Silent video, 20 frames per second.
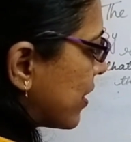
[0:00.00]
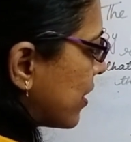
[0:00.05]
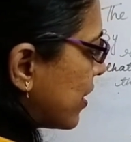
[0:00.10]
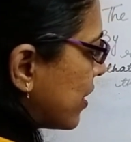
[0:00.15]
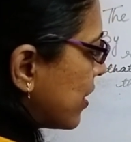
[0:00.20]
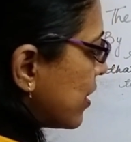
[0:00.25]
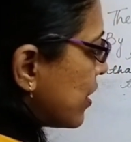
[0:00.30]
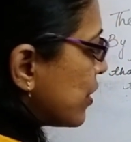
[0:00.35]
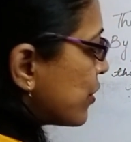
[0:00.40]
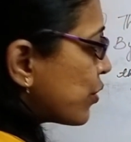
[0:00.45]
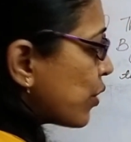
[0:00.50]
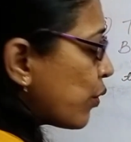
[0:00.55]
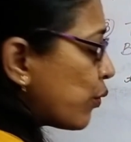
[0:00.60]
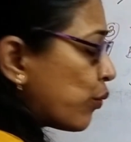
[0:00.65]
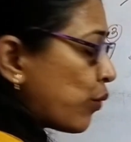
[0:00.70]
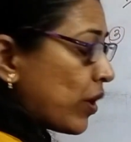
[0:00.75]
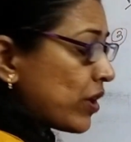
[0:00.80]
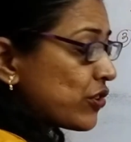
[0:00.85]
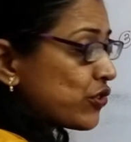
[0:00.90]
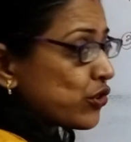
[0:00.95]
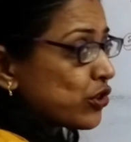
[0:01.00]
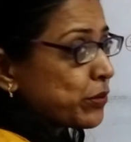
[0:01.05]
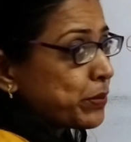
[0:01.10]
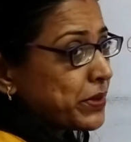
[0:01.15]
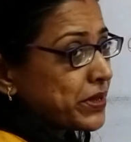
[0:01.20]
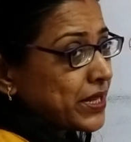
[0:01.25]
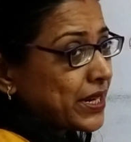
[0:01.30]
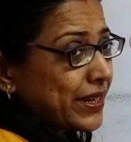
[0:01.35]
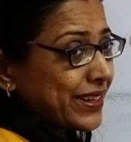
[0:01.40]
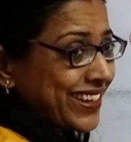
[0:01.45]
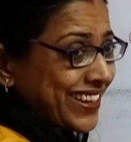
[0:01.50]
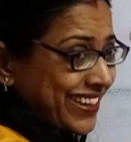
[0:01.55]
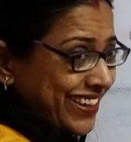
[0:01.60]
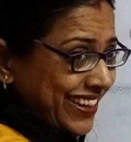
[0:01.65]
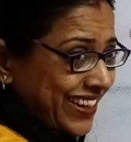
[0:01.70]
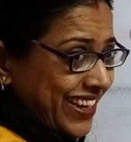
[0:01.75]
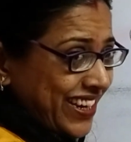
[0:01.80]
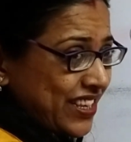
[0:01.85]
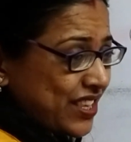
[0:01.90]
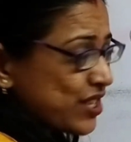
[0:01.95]
So what should be the
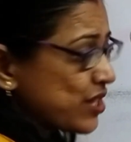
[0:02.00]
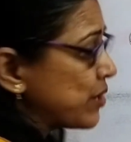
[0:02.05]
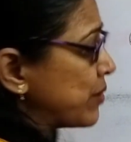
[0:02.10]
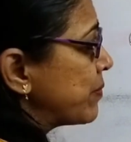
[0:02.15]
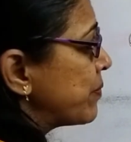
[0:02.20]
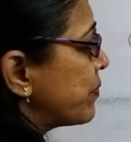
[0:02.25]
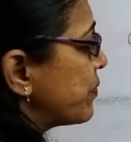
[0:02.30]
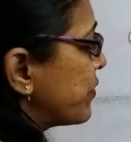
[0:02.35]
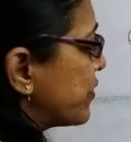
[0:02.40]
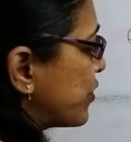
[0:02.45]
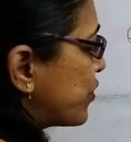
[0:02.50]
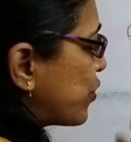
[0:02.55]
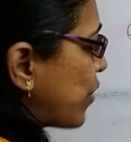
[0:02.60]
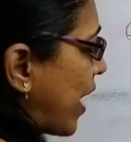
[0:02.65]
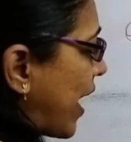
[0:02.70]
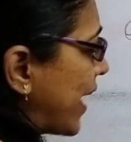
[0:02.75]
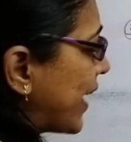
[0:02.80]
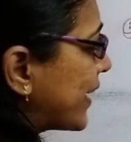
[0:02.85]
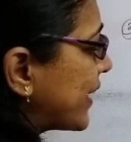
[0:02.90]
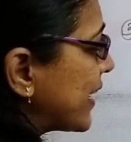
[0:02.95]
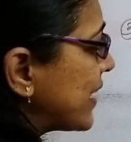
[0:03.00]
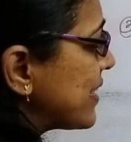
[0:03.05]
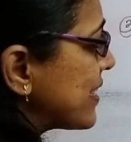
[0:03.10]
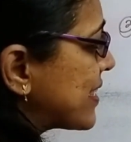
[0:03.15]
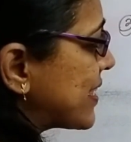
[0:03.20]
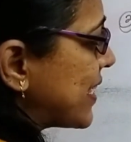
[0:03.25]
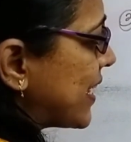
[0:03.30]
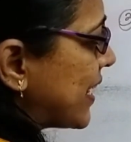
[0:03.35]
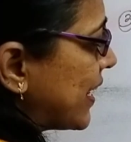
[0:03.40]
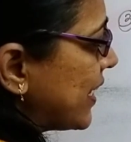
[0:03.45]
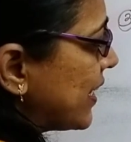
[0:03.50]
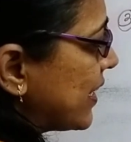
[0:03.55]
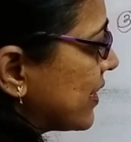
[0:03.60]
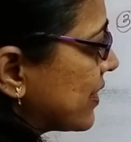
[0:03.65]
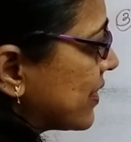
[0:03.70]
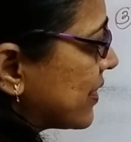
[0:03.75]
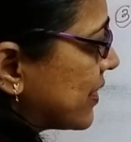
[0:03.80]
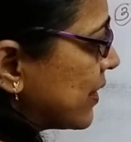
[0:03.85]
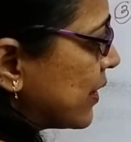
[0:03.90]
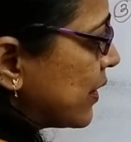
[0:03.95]
decrease? So I can see
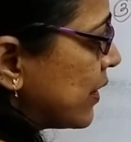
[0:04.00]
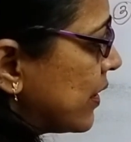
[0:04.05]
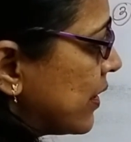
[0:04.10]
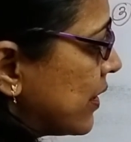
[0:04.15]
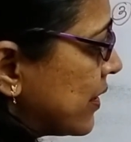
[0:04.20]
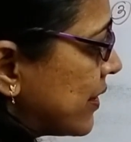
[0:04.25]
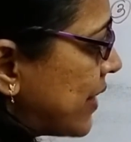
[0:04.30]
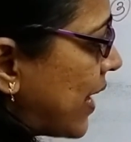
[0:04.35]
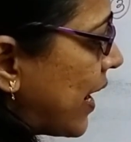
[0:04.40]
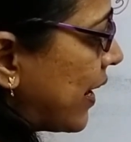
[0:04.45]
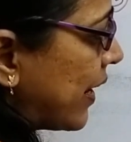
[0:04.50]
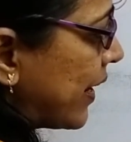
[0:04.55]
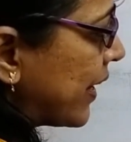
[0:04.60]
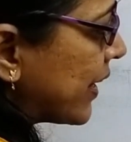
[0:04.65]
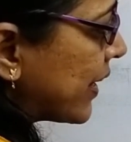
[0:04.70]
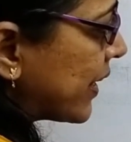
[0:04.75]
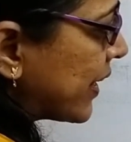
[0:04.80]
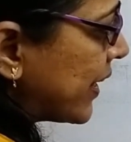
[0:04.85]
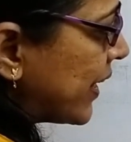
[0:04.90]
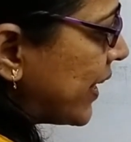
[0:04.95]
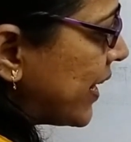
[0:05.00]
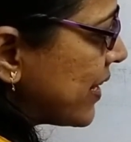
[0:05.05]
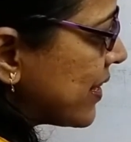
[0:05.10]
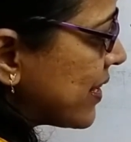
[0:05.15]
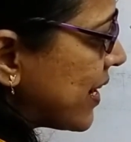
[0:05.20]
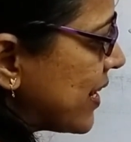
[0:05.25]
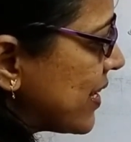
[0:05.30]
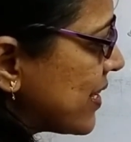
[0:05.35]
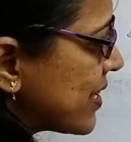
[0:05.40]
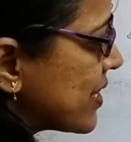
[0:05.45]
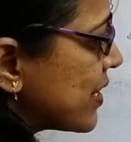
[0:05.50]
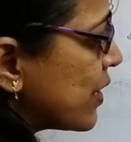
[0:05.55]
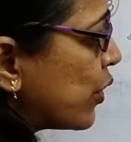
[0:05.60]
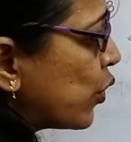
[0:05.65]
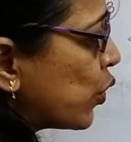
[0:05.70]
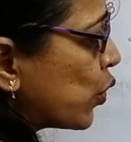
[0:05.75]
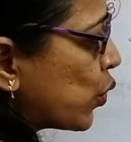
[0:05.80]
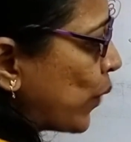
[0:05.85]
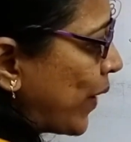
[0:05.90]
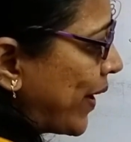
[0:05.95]
the increase is
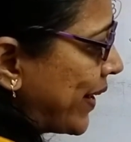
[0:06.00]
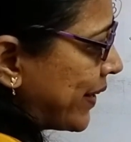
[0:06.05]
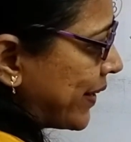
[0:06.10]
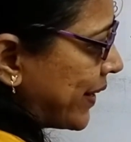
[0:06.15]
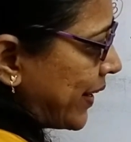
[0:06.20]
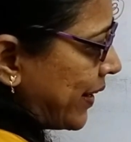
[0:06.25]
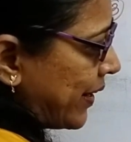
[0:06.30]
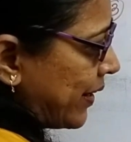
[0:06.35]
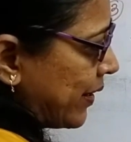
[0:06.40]
20.